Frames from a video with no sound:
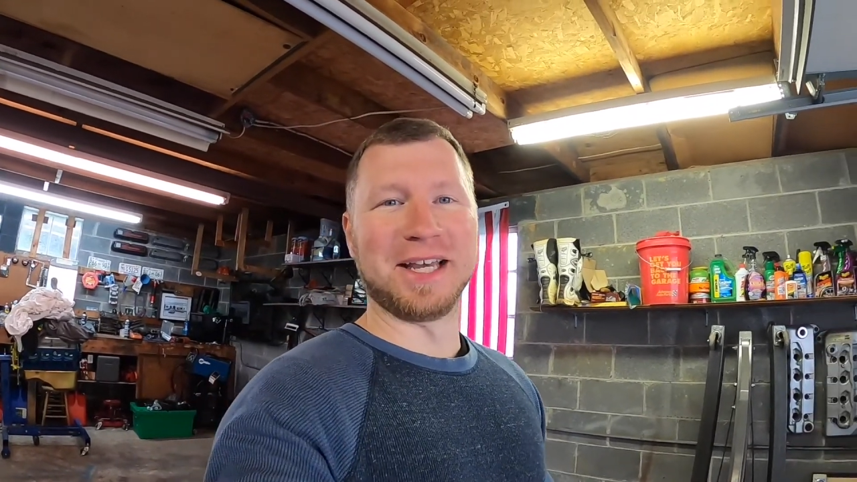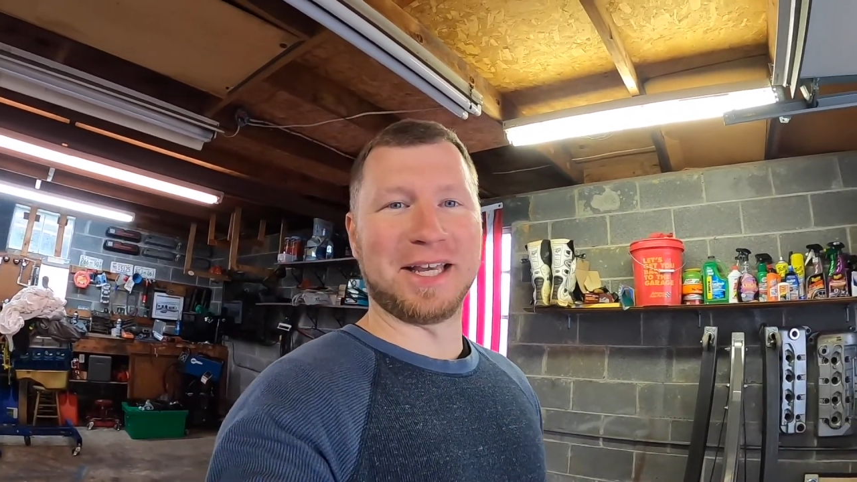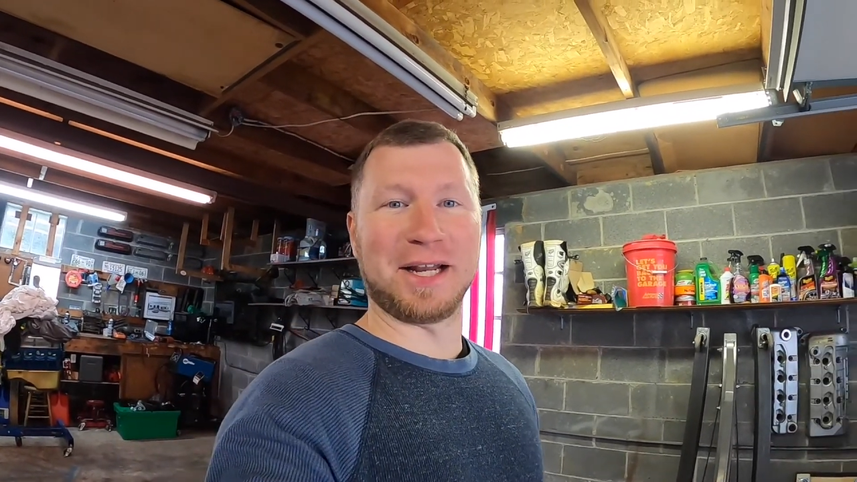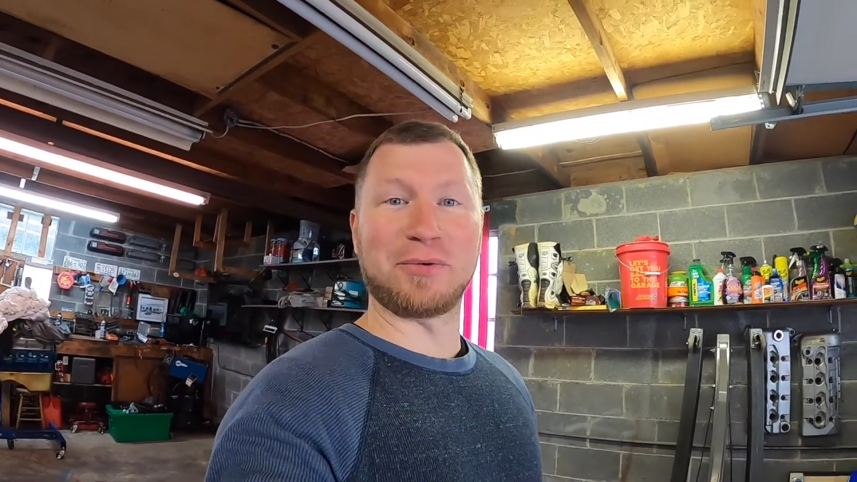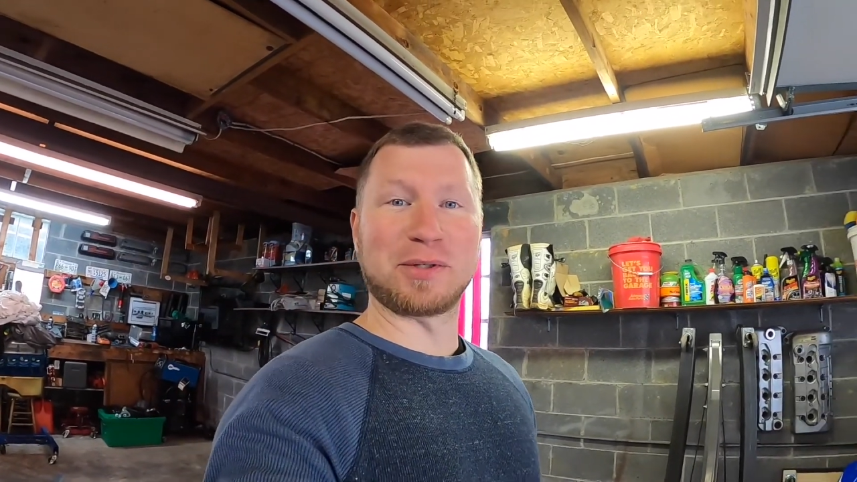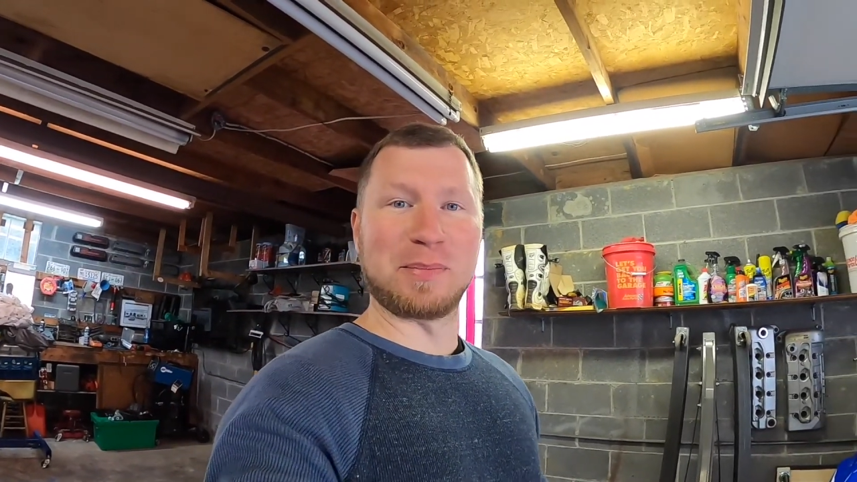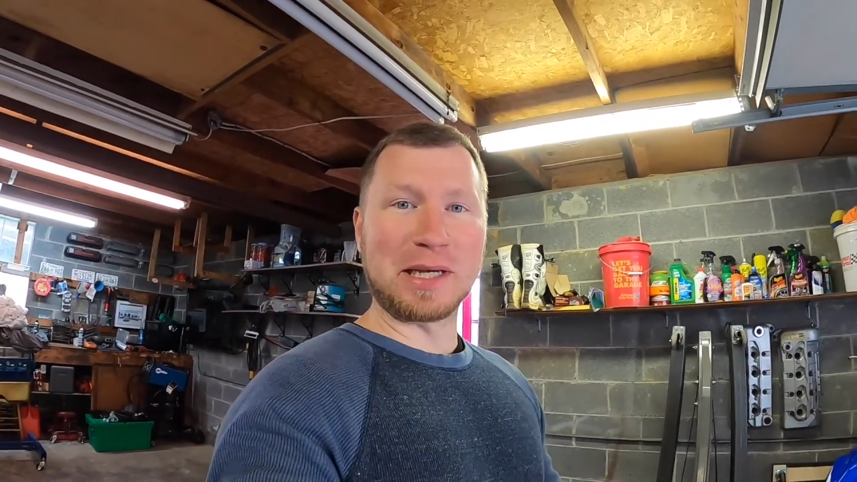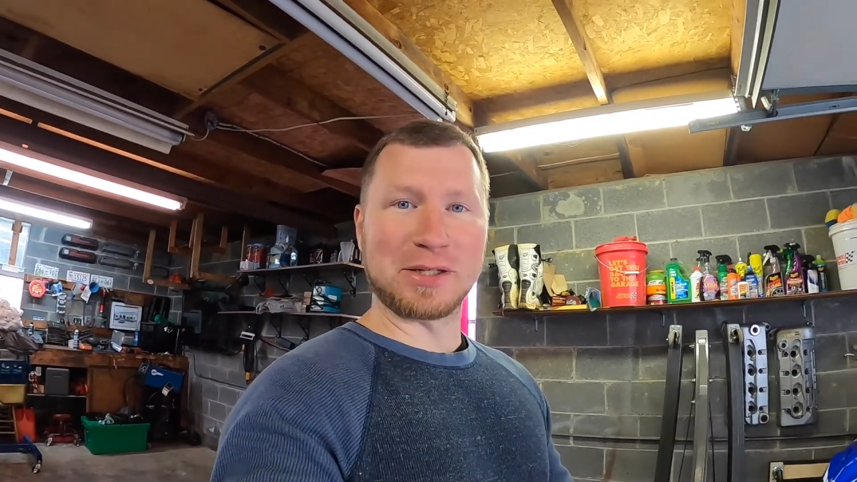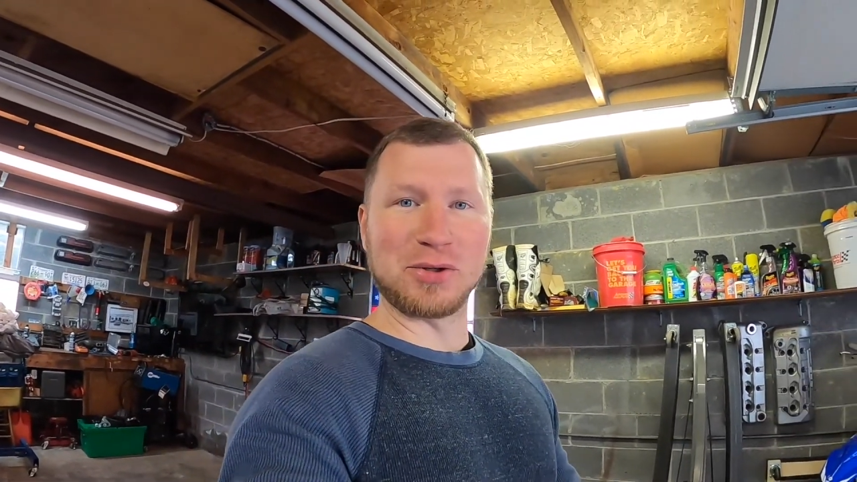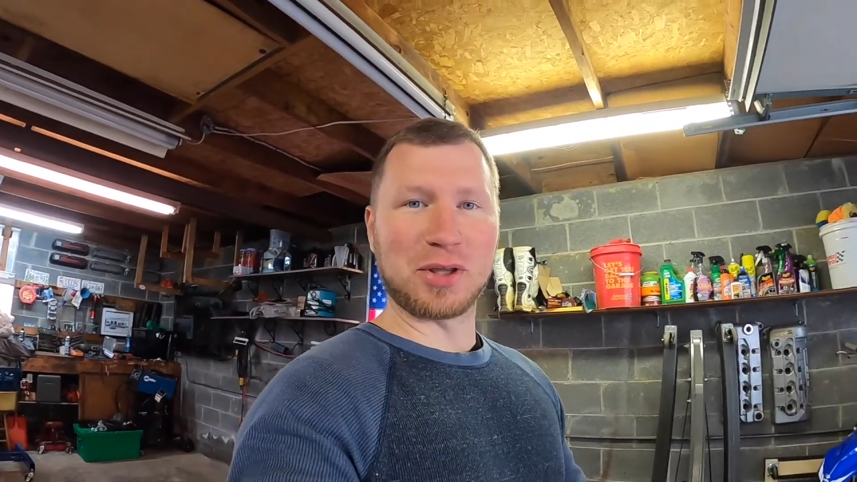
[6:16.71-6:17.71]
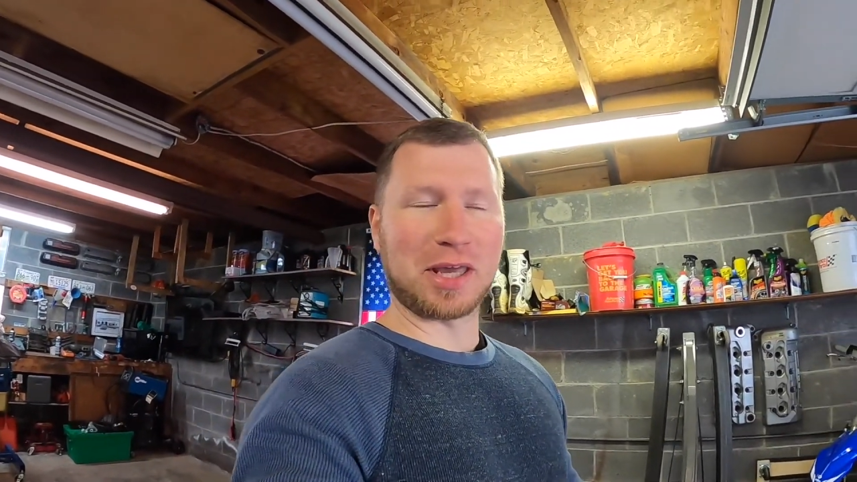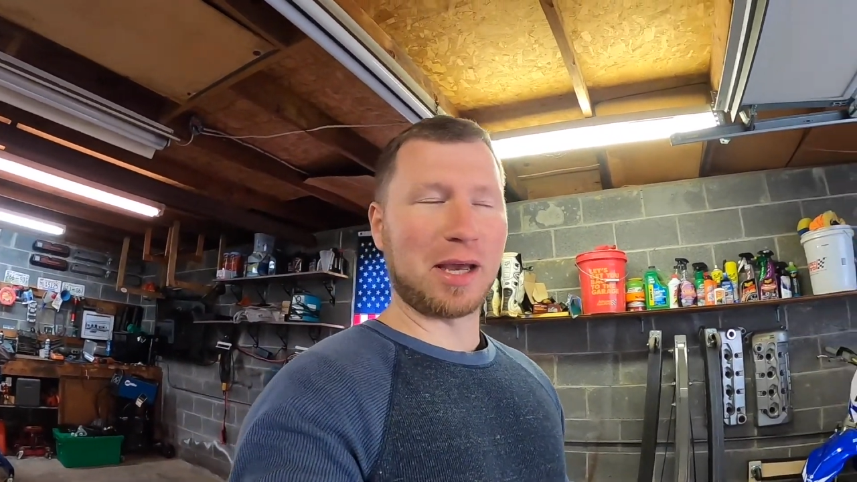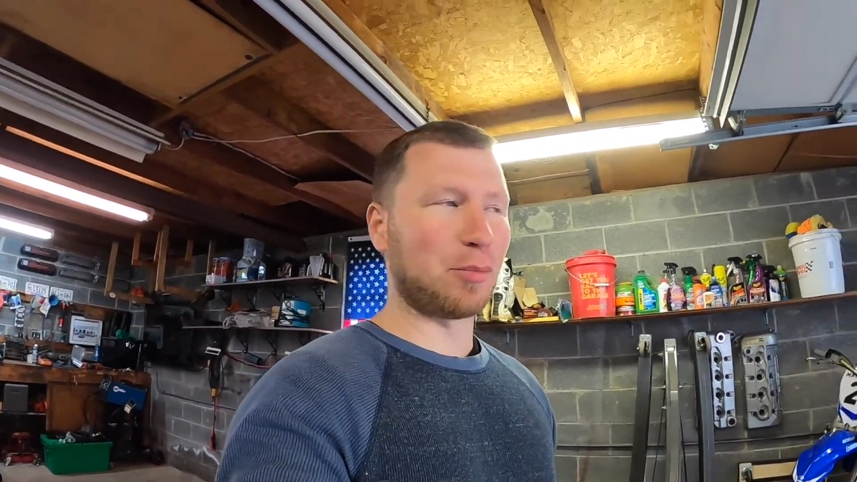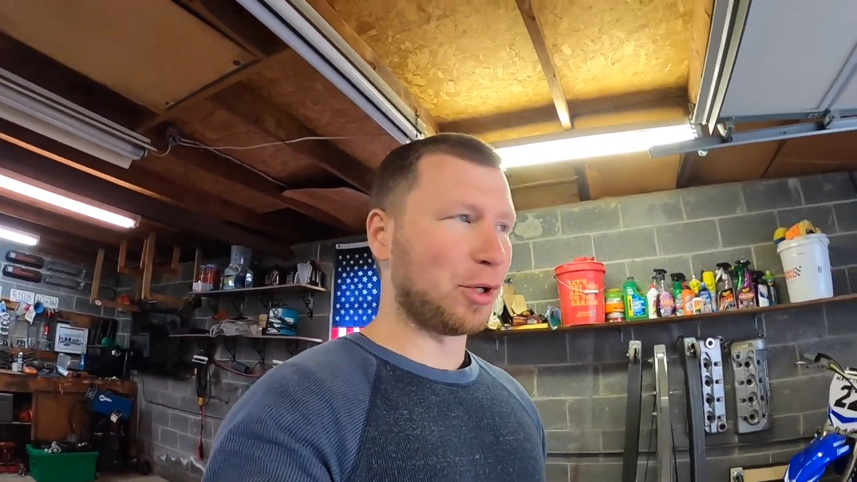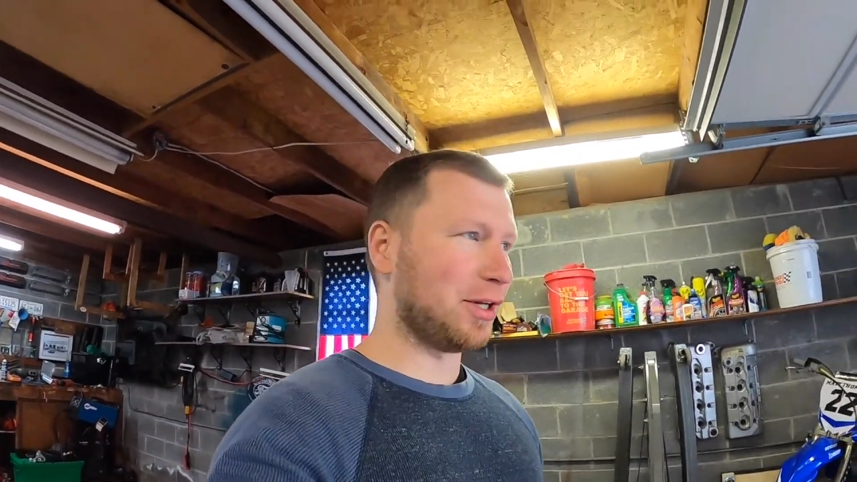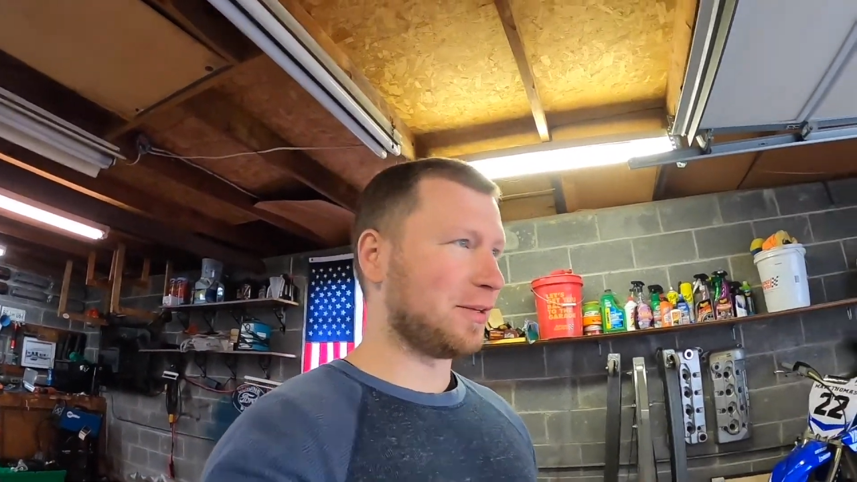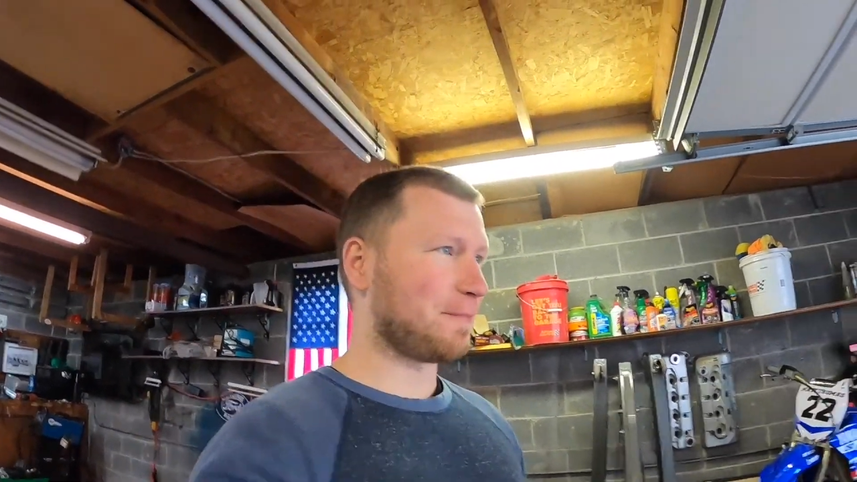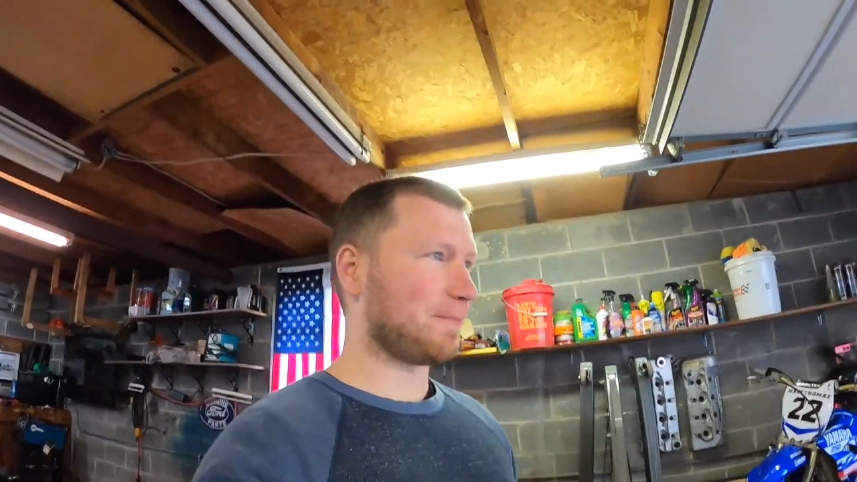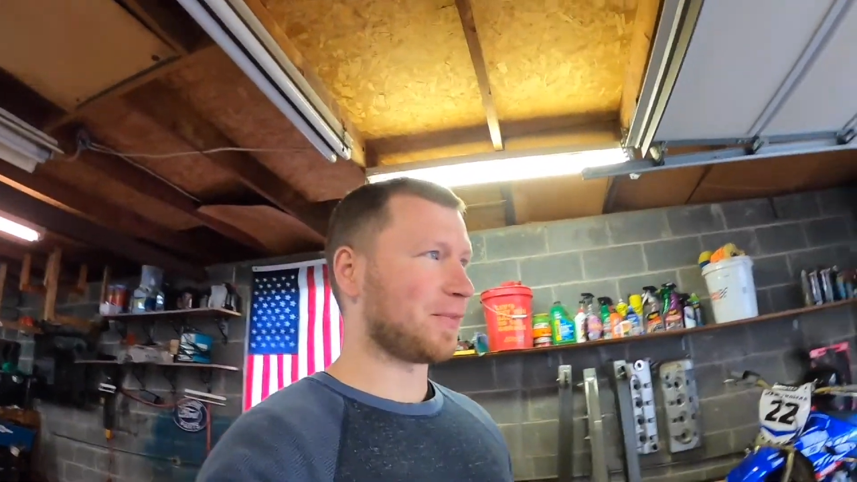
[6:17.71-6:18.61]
and I was speaking to the camera,